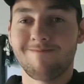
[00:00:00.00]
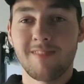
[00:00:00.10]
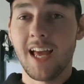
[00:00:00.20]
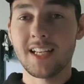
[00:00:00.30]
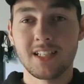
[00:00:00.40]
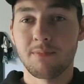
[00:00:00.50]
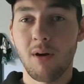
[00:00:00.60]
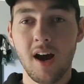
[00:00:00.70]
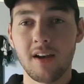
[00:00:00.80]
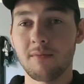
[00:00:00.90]
There's your
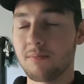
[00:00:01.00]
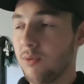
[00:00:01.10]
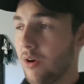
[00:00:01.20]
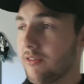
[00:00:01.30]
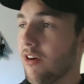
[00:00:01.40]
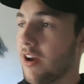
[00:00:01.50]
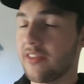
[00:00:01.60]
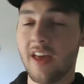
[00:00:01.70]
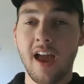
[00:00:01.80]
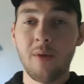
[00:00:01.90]
point right there.